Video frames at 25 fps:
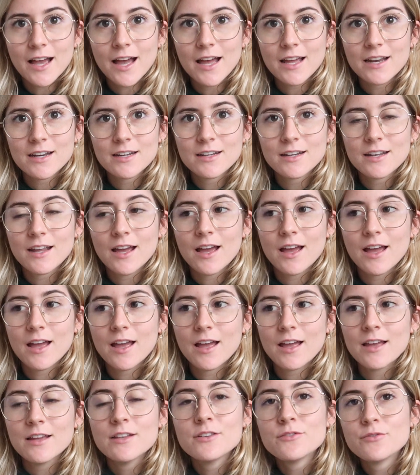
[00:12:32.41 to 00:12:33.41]
And
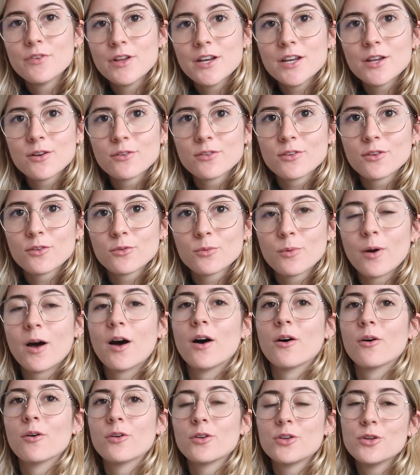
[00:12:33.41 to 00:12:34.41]
his videos as
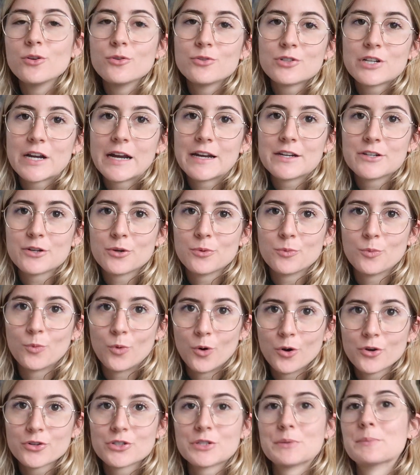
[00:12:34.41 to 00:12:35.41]
well, usually I don't
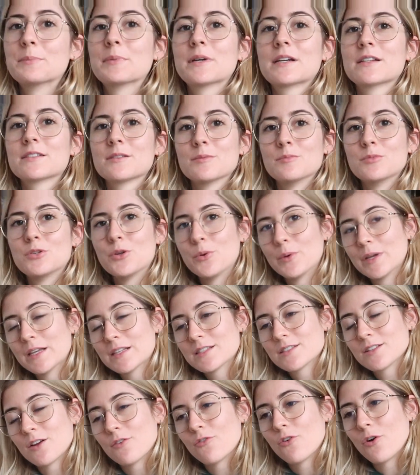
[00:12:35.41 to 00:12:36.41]
watch them because I'm doing
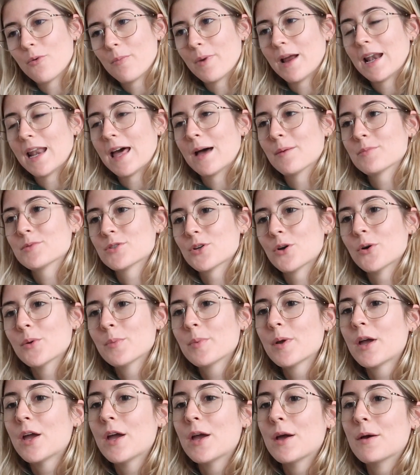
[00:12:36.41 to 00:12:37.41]
stuff on my
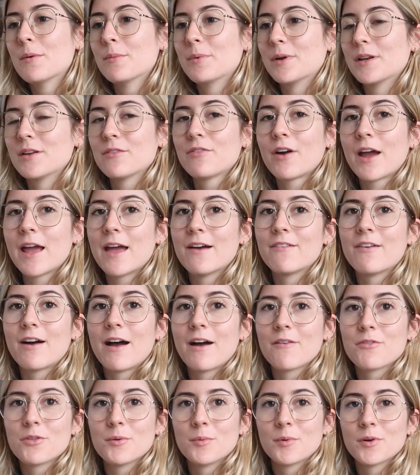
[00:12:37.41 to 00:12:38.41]
laptop, but if I ever
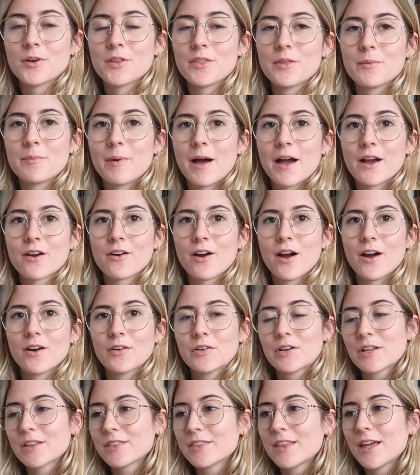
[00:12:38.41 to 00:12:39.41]
have them on in the
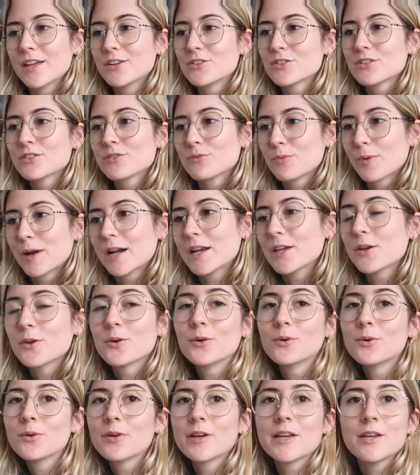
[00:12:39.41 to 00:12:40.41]
background, they're just really
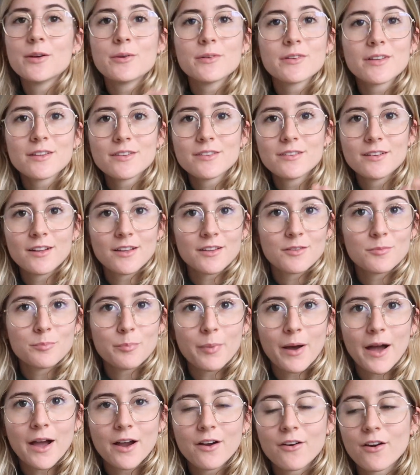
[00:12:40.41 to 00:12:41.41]
cool. He always has nice
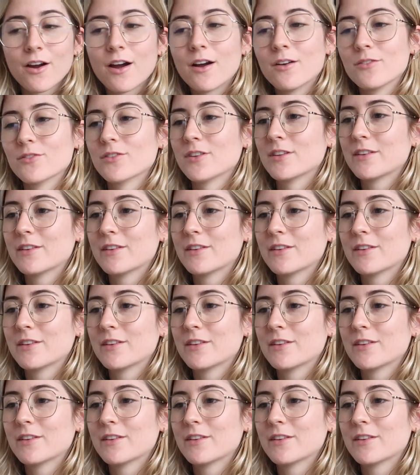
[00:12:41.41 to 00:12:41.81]
backgrounds.